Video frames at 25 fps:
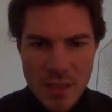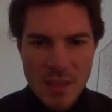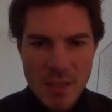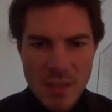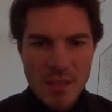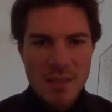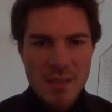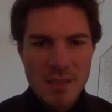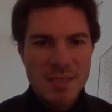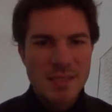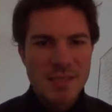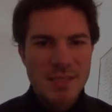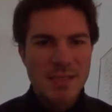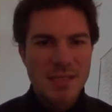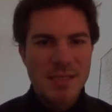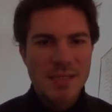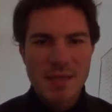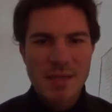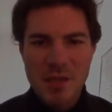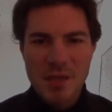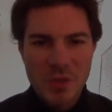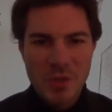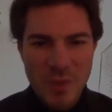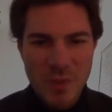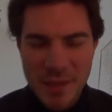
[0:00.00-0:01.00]
This is
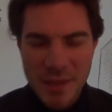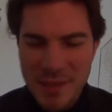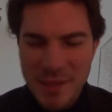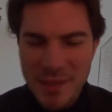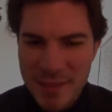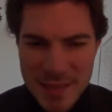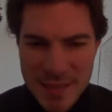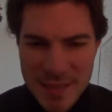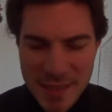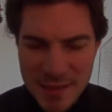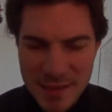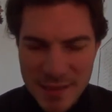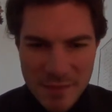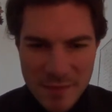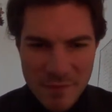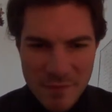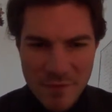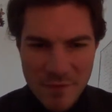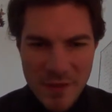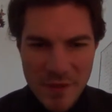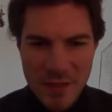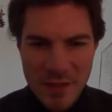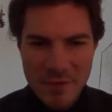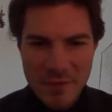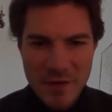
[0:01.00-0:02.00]
another one that's like
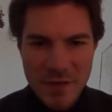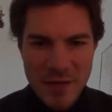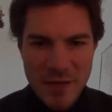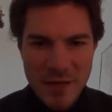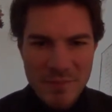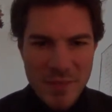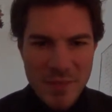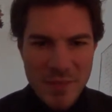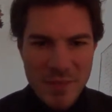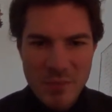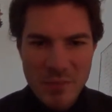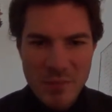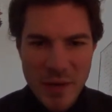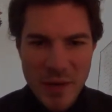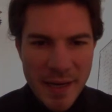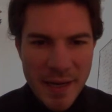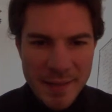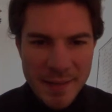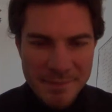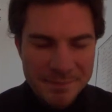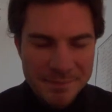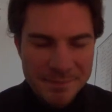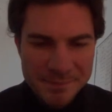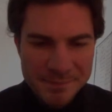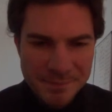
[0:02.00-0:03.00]
feeling very big brain
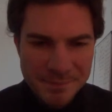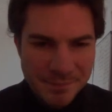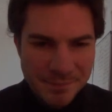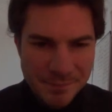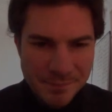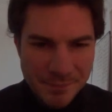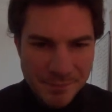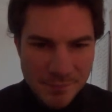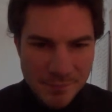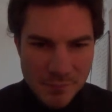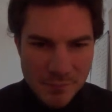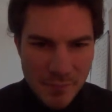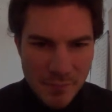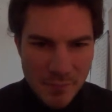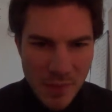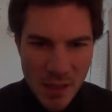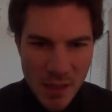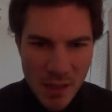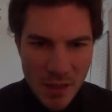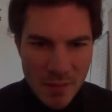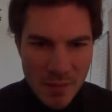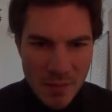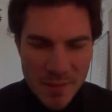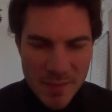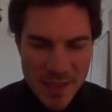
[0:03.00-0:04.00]

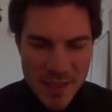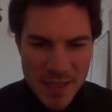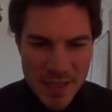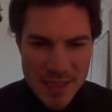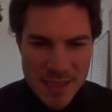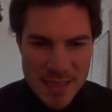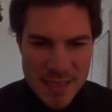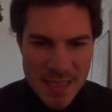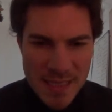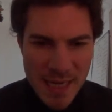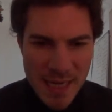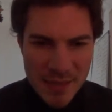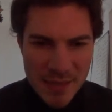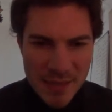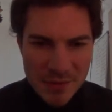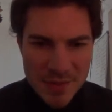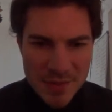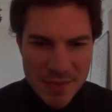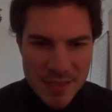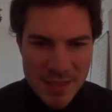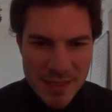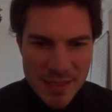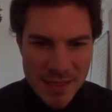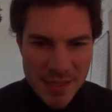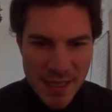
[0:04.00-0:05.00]
because I don't
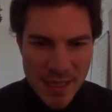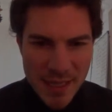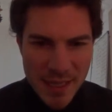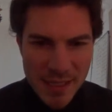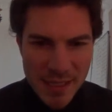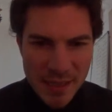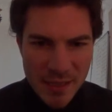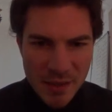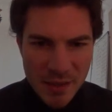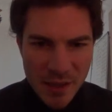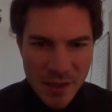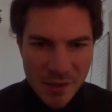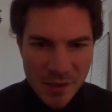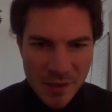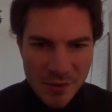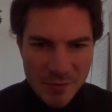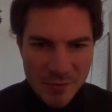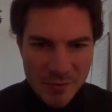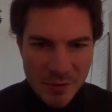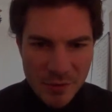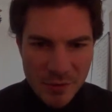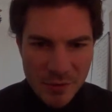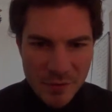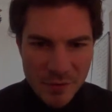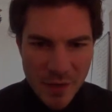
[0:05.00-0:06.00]
see any other
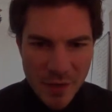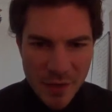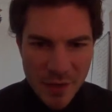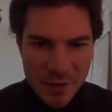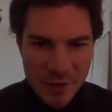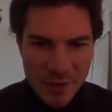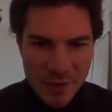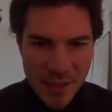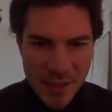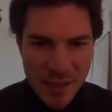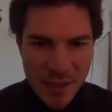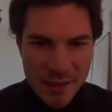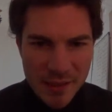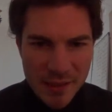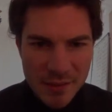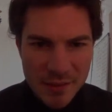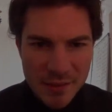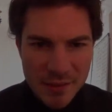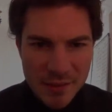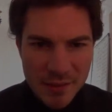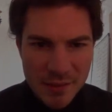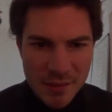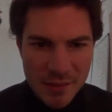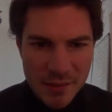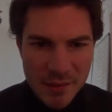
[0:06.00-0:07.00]
move other than
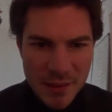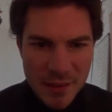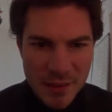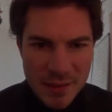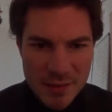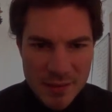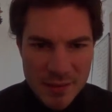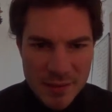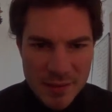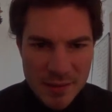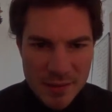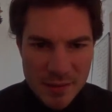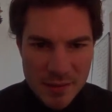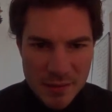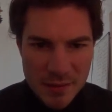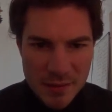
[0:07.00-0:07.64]
this.